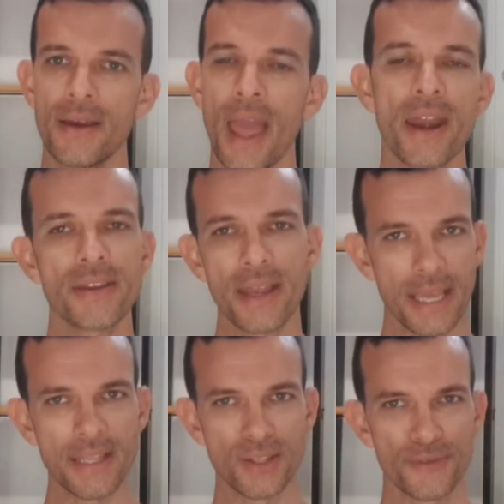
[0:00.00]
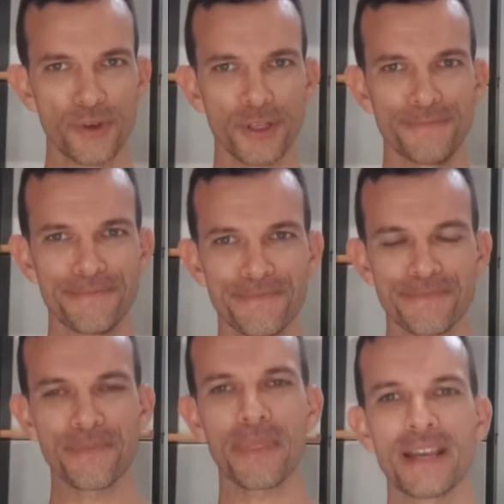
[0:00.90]
How do you get heat in the foot?
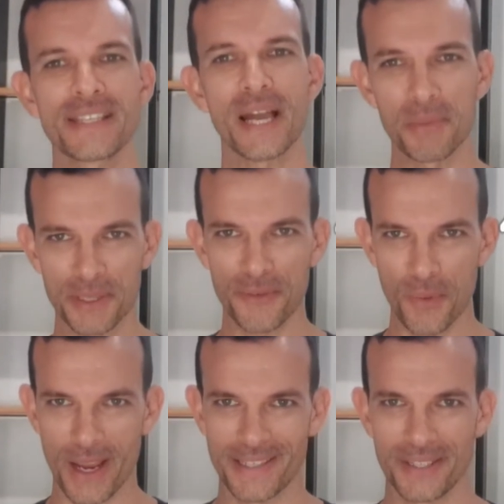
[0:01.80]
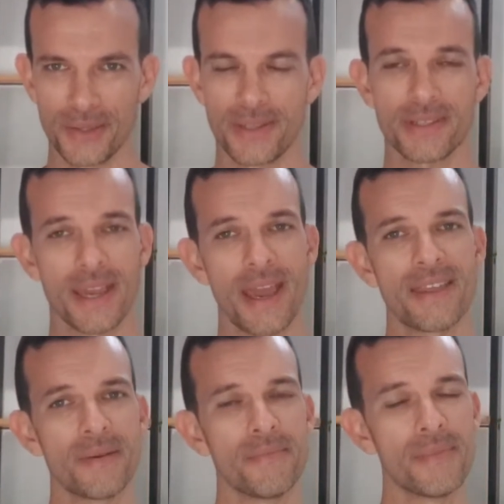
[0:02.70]
It's a couple of different ways to do this, okay?
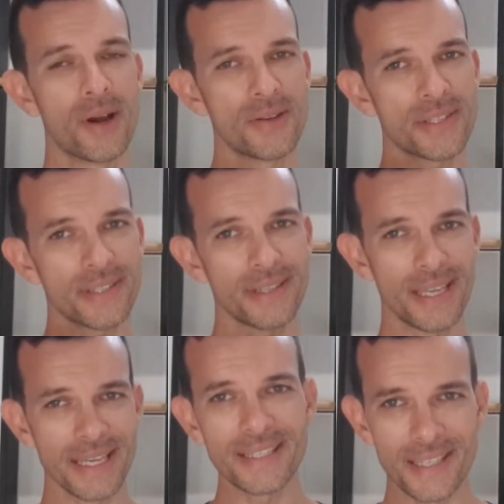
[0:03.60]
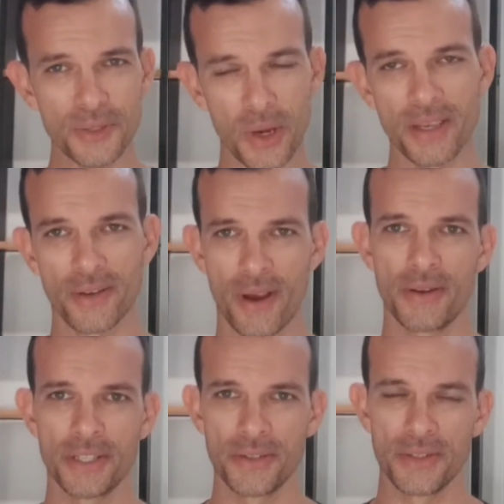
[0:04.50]
And the most easiest way you're going
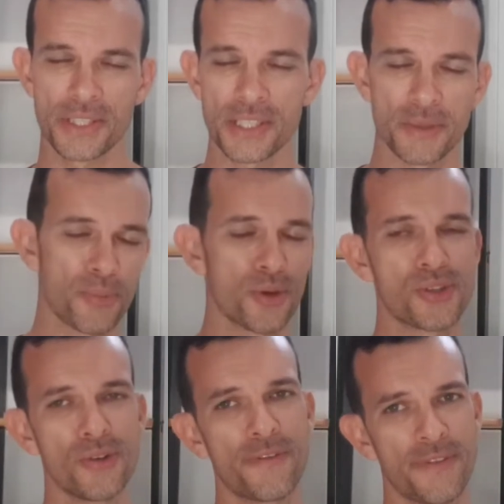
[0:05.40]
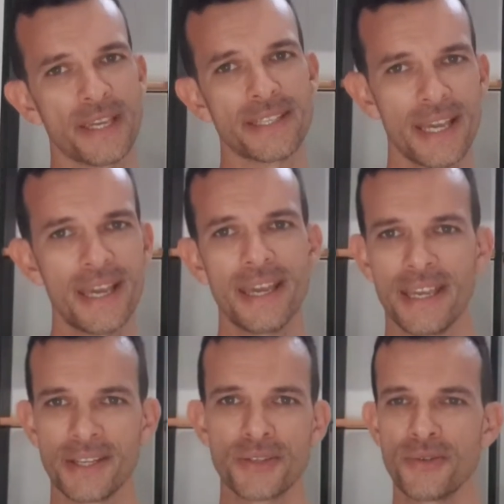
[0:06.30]
to do this is to put your feet
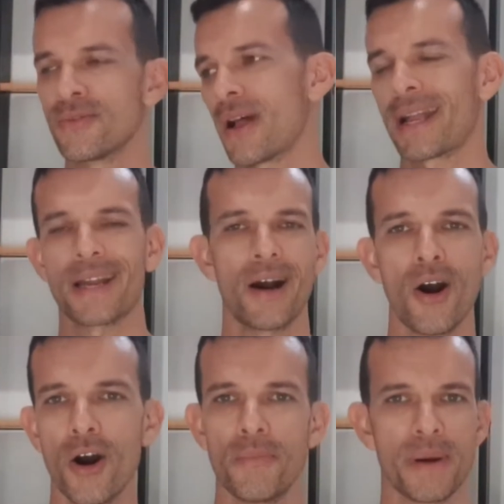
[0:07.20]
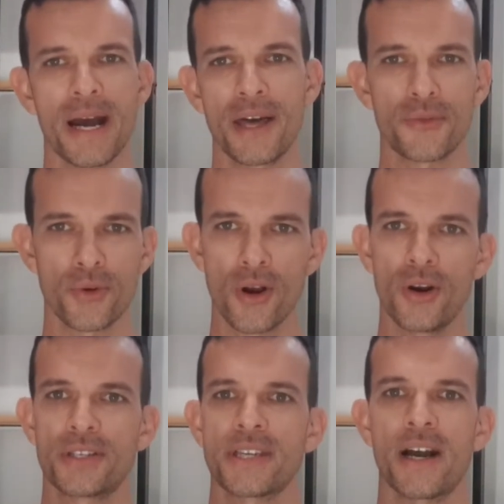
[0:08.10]
into like a hot bath or a
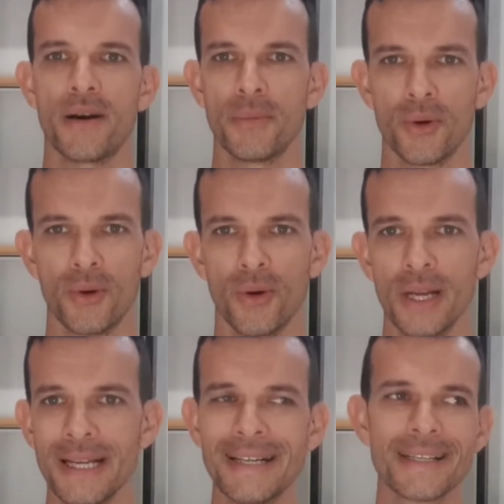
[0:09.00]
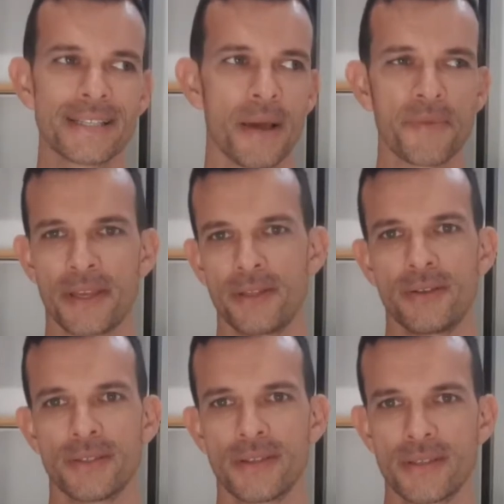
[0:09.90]
hot tub or something
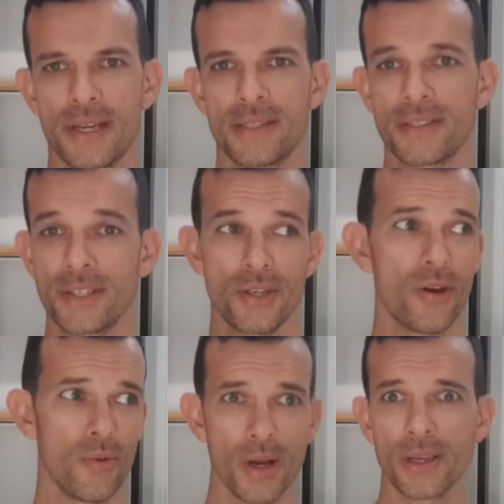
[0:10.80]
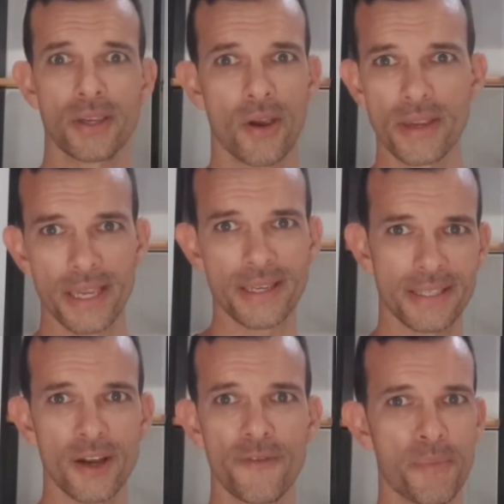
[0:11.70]
along those lines. You know what? Go get
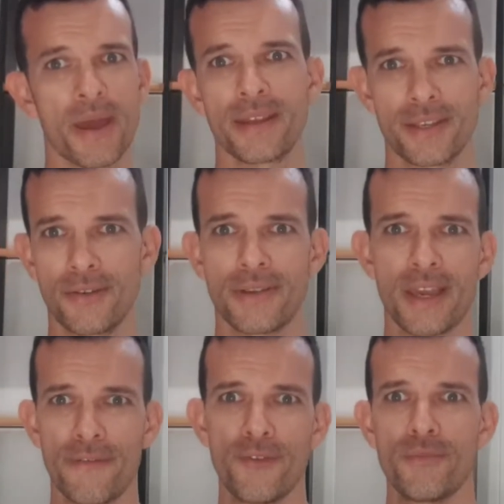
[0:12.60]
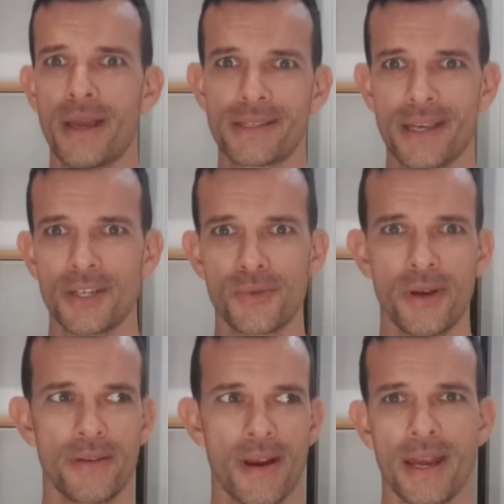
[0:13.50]
yourself a pedicure and get a foot massage
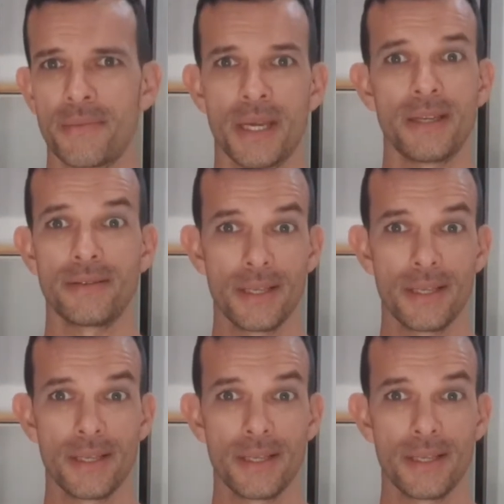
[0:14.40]
while you're at it, mate.